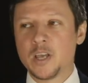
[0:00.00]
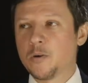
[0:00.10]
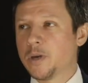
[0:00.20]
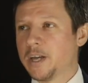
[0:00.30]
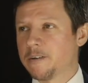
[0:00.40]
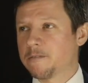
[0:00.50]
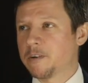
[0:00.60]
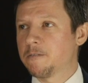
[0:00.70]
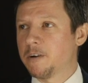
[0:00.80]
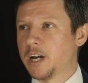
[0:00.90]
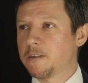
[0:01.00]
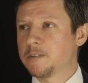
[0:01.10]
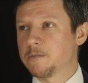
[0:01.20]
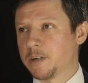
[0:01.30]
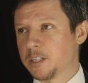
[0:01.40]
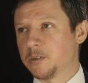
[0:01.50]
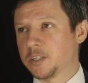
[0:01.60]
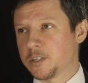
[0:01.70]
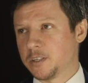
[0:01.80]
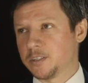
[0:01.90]
We have 5 different
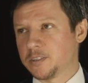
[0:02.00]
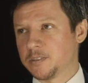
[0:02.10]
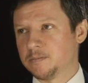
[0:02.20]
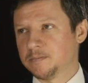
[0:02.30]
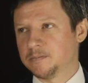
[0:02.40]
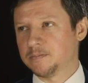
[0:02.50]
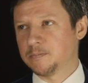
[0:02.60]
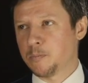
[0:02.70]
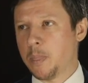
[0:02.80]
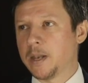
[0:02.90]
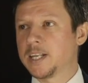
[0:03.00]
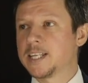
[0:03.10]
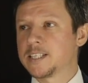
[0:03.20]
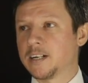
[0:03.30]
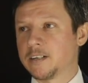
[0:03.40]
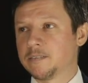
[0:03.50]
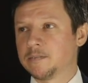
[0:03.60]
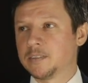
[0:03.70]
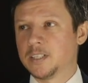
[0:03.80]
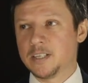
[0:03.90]
conditionals. These are
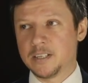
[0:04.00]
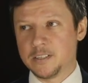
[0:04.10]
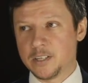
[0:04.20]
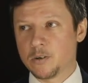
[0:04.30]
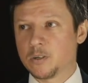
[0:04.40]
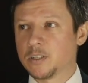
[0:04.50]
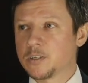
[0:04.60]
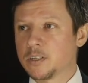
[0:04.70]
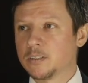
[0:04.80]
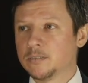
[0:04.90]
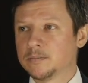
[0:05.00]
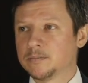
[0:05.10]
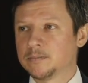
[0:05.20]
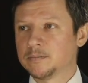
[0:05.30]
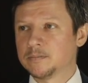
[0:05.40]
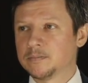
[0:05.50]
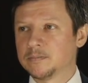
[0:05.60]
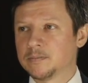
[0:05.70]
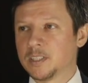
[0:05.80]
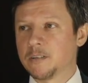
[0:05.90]
the zero conditional,
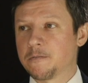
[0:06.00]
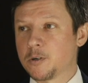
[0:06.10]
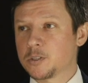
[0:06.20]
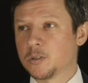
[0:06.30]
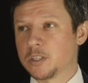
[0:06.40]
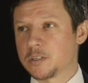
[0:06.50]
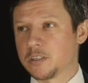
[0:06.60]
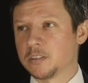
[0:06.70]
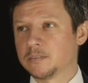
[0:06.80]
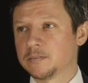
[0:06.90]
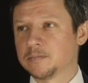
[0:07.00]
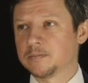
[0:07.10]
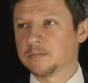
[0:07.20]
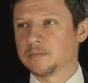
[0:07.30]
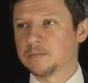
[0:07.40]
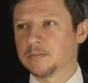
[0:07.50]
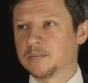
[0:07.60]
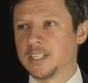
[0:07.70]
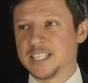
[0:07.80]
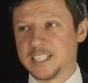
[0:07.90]
the first conditional,
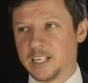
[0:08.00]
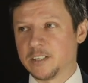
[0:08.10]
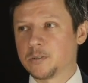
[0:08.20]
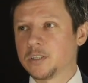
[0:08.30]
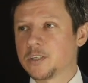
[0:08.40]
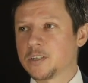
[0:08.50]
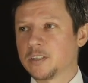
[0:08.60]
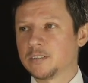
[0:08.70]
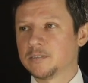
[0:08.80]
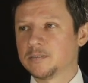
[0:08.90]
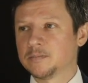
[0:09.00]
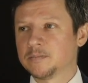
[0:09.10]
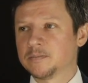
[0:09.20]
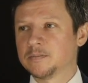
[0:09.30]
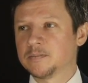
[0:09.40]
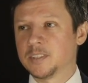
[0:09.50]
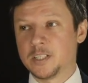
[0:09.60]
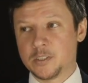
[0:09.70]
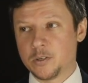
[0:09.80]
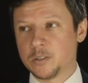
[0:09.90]
the second conditional,
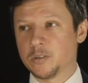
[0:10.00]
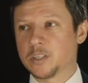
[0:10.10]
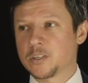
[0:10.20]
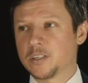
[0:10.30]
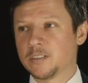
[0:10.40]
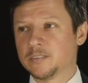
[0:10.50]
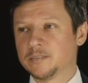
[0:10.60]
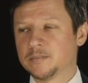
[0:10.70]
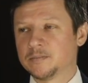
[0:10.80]
the third conditional,